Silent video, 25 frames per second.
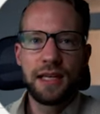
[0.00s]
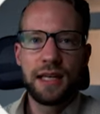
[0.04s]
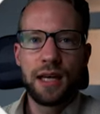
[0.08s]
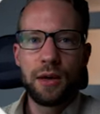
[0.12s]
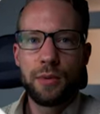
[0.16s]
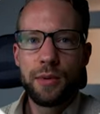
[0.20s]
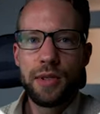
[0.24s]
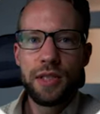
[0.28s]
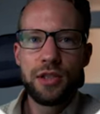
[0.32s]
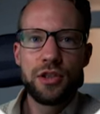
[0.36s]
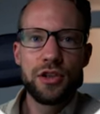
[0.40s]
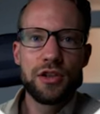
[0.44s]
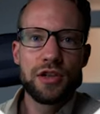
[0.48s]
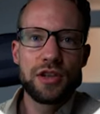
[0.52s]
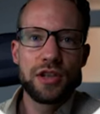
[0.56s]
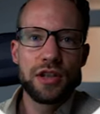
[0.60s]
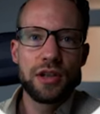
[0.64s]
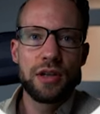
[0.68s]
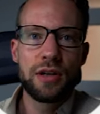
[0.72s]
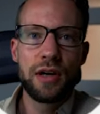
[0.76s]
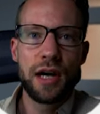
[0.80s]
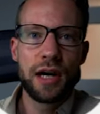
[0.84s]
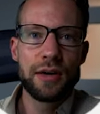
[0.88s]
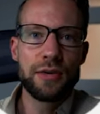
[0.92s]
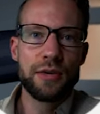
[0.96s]
Now we just
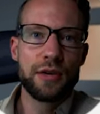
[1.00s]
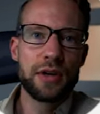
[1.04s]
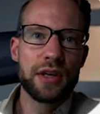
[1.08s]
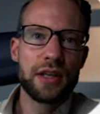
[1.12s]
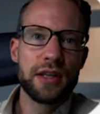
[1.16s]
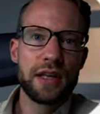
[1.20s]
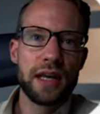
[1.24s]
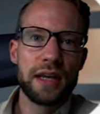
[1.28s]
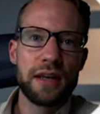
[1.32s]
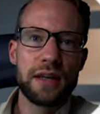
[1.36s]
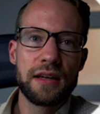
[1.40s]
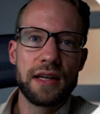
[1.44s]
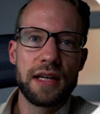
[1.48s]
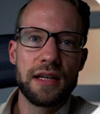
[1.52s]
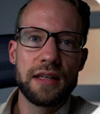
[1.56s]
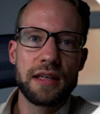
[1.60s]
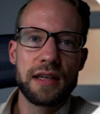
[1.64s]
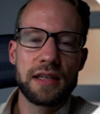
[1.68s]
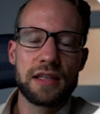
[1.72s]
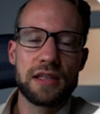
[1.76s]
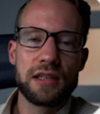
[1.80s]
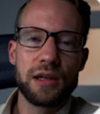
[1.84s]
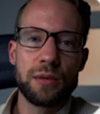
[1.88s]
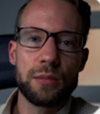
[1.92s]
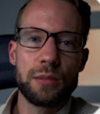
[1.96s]
saw how you can add an
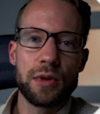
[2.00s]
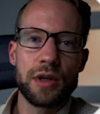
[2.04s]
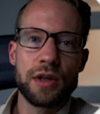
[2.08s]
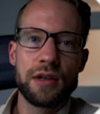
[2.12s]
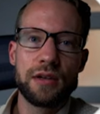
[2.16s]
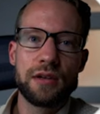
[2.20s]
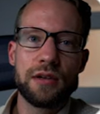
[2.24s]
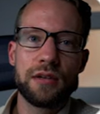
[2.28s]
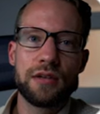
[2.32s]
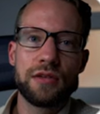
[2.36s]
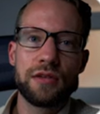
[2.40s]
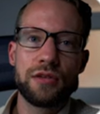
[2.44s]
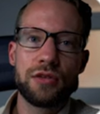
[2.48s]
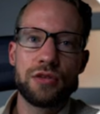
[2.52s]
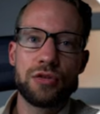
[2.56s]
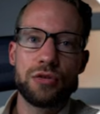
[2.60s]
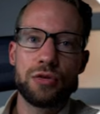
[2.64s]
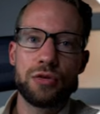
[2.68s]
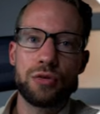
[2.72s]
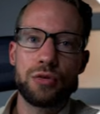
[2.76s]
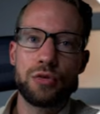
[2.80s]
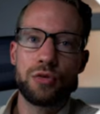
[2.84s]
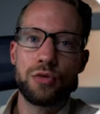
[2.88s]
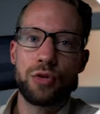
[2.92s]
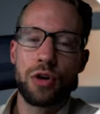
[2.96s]
index number
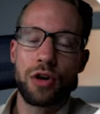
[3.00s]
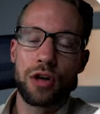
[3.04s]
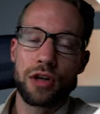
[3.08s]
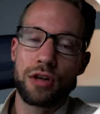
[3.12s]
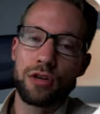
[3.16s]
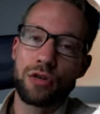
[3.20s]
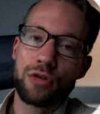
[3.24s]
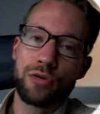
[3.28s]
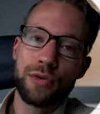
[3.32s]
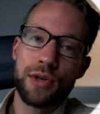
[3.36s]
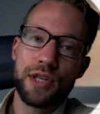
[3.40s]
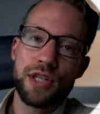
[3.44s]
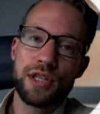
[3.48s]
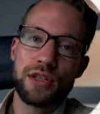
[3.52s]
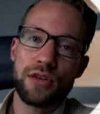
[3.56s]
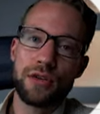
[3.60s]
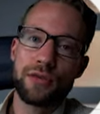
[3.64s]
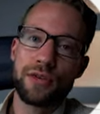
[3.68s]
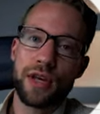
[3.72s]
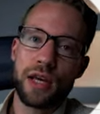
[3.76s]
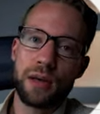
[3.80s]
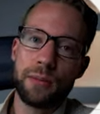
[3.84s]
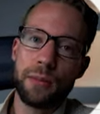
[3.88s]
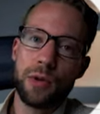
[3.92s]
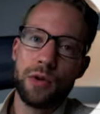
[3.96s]
to our original
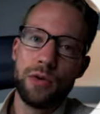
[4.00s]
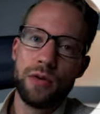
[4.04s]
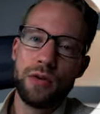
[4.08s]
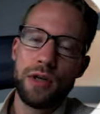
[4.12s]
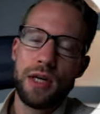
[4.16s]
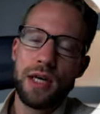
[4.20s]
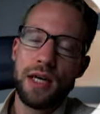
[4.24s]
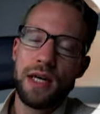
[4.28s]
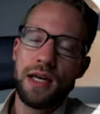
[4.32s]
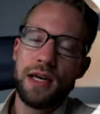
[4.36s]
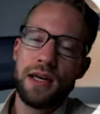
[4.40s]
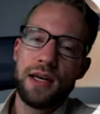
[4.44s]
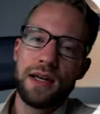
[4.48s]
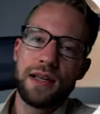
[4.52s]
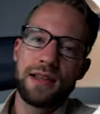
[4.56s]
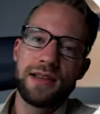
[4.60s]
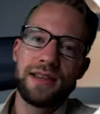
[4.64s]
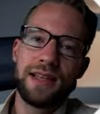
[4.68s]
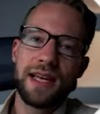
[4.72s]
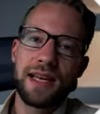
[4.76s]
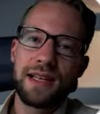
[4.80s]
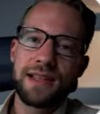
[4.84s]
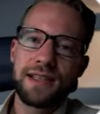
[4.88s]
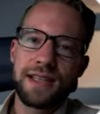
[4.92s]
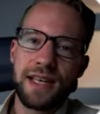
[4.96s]
table.
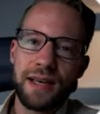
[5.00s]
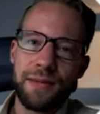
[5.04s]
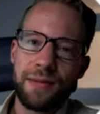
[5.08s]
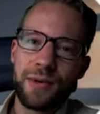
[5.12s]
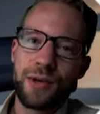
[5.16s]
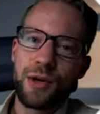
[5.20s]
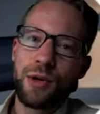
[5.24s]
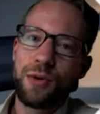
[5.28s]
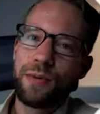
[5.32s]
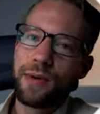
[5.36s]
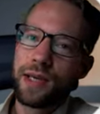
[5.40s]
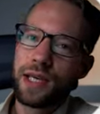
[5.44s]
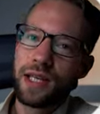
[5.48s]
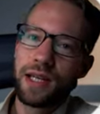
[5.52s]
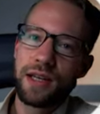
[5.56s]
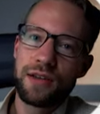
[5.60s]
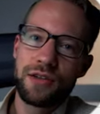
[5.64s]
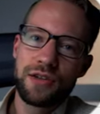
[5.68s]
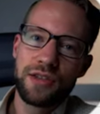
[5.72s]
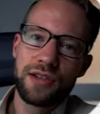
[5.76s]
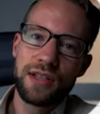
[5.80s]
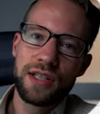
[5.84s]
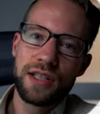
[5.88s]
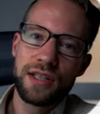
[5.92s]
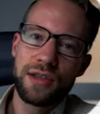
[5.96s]
That same code we can
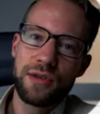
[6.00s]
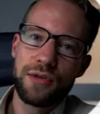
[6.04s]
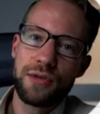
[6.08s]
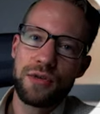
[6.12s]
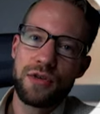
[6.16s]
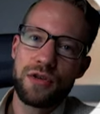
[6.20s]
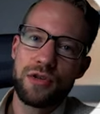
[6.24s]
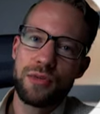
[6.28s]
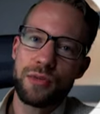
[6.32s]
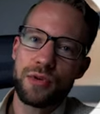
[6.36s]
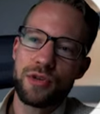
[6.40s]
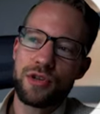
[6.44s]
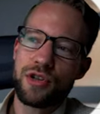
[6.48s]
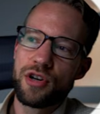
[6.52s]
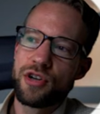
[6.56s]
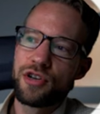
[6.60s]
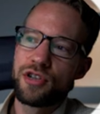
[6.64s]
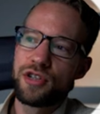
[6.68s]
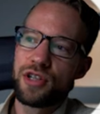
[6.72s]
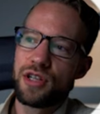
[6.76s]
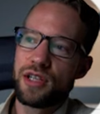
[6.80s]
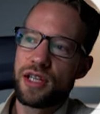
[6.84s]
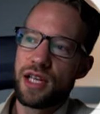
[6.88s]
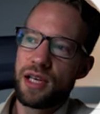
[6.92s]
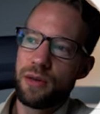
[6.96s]
actually use to
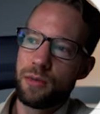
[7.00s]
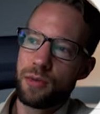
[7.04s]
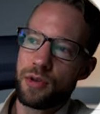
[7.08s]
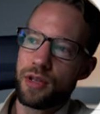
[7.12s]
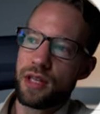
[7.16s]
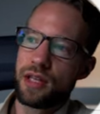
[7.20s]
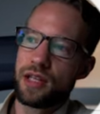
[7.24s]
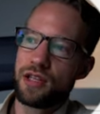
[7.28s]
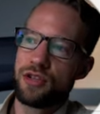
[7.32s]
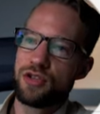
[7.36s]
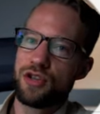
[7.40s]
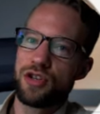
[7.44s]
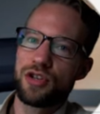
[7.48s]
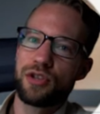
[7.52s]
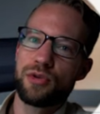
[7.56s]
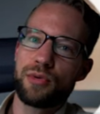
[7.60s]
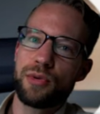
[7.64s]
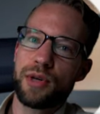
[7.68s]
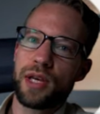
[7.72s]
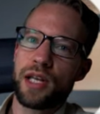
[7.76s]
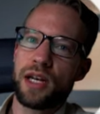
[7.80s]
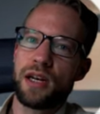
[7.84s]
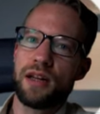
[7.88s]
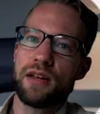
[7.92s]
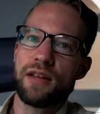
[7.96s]
adjust the table that is just
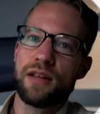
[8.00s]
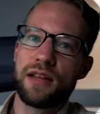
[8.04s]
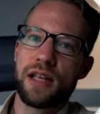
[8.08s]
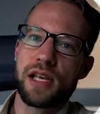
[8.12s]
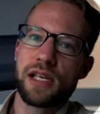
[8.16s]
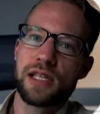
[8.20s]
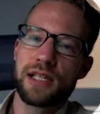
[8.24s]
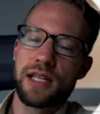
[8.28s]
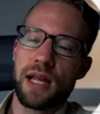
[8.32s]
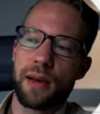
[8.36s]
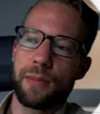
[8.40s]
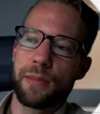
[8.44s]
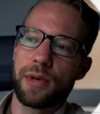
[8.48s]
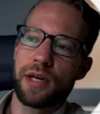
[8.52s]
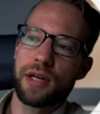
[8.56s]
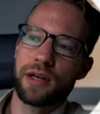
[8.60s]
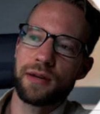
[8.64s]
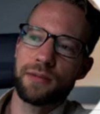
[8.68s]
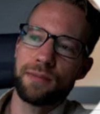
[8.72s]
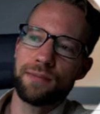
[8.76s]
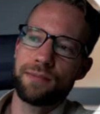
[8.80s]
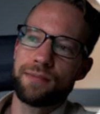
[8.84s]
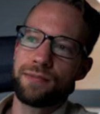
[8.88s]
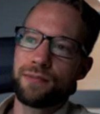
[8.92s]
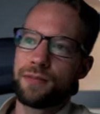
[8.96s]
created in this tab here.
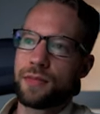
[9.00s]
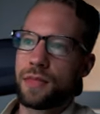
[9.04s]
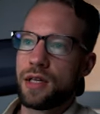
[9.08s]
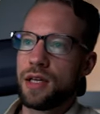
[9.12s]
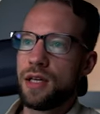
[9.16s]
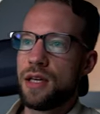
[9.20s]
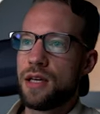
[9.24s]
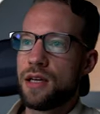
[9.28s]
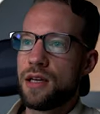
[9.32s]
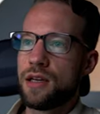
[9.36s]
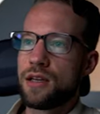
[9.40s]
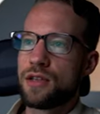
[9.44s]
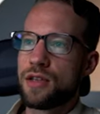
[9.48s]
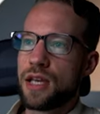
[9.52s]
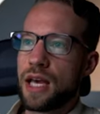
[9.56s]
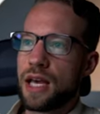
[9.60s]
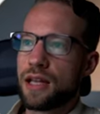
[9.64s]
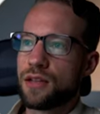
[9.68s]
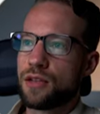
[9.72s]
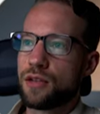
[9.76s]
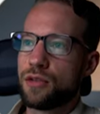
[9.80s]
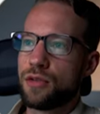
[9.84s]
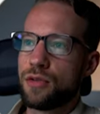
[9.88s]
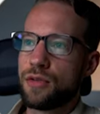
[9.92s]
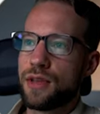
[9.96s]

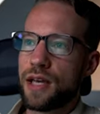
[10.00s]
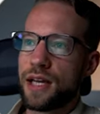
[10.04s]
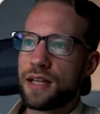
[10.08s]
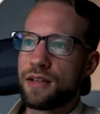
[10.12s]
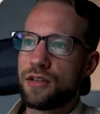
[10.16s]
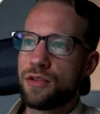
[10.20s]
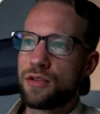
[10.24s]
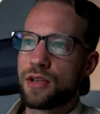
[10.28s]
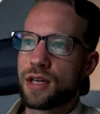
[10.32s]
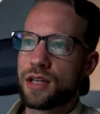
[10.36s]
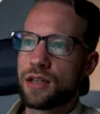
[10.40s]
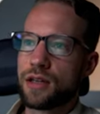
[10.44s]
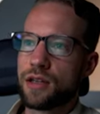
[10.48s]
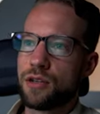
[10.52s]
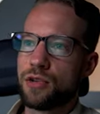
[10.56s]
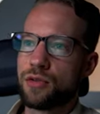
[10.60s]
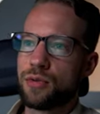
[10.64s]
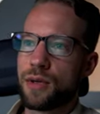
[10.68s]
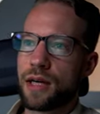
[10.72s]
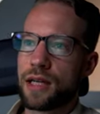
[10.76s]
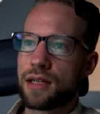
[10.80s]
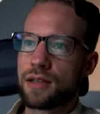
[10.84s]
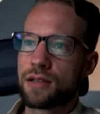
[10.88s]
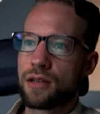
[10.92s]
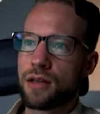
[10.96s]
And to do that, you can go
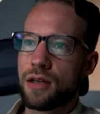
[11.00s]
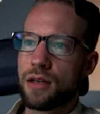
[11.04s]
to add